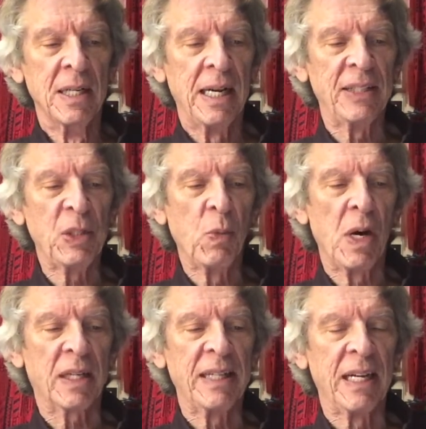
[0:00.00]
as he
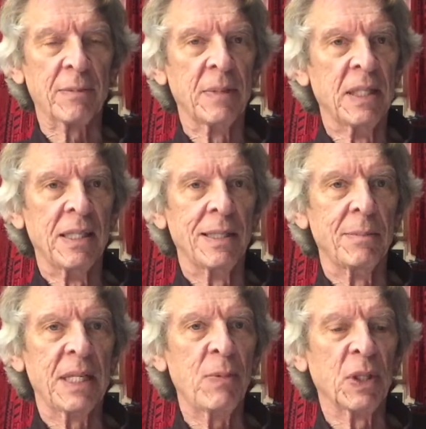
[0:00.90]
walked out,
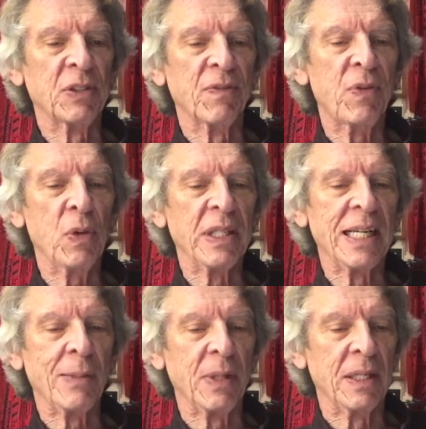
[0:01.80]
but he wasn't fooling
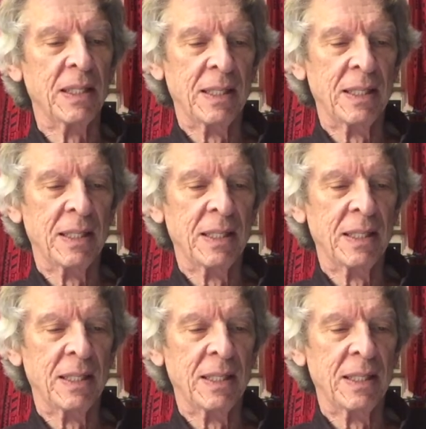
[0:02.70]
anyone.